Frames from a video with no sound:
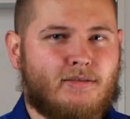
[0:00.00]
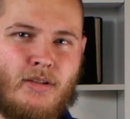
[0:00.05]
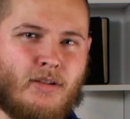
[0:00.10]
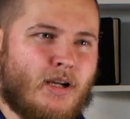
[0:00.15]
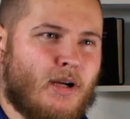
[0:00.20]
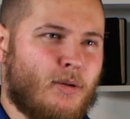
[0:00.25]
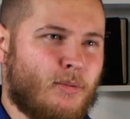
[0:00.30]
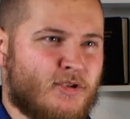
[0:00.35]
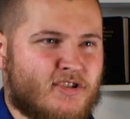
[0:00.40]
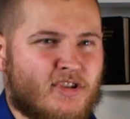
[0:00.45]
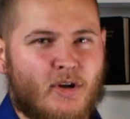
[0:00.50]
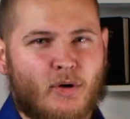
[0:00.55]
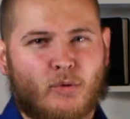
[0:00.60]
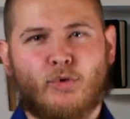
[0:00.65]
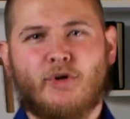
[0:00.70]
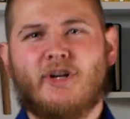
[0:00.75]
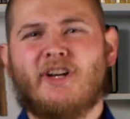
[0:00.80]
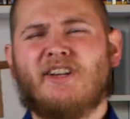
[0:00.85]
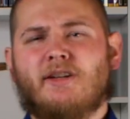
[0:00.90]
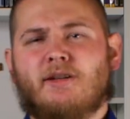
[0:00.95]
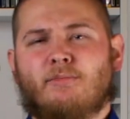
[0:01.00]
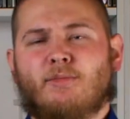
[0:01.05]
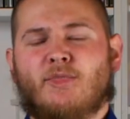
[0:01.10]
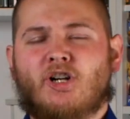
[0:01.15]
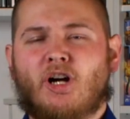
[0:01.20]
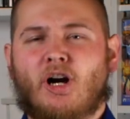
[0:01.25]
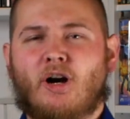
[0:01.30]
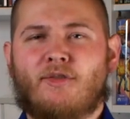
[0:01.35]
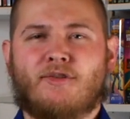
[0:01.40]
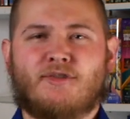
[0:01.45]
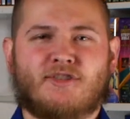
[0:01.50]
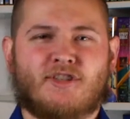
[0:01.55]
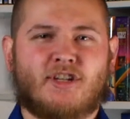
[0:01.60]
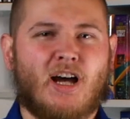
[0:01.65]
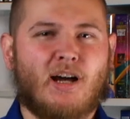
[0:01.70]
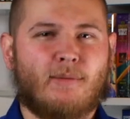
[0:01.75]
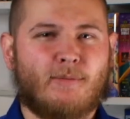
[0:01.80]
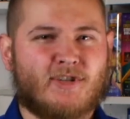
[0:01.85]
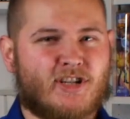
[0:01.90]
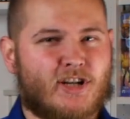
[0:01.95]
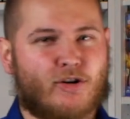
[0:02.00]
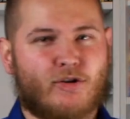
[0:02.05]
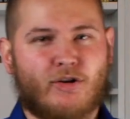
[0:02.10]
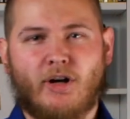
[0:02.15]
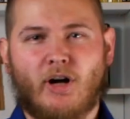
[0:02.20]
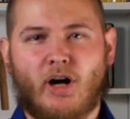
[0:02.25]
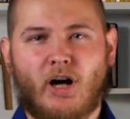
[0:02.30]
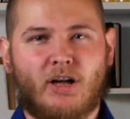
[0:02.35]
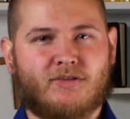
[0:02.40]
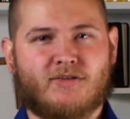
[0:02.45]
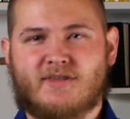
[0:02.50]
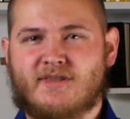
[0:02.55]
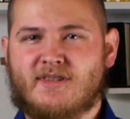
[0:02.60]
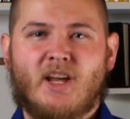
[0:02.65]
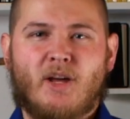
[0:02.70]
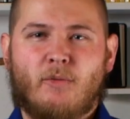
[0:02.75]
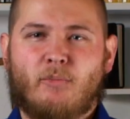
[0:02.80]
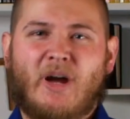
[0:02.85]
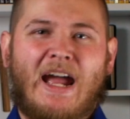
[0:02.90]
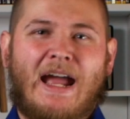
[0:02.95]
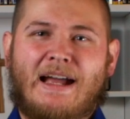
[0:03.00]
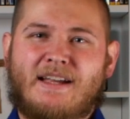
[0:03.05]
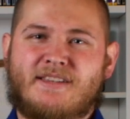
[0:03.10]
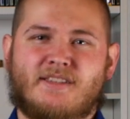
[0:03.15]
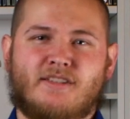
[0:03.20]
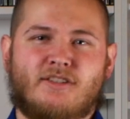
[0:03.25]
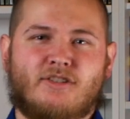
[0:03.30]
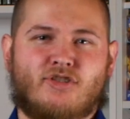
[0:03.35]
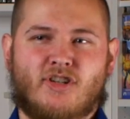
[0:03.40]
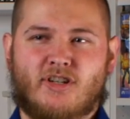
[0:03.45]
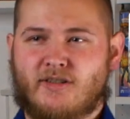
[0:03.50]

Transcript: I was reading MacArthur's commentary on this passage,